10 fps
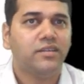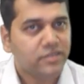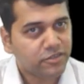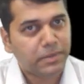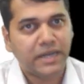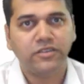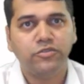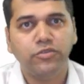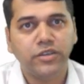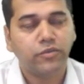These matters
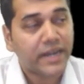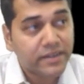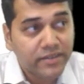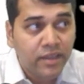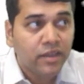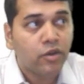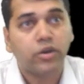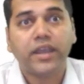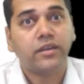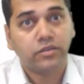you inquire and say,
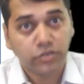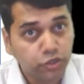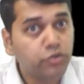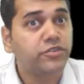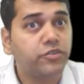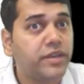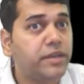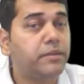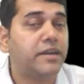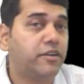okay, did you receive
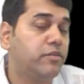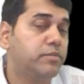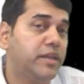any letter from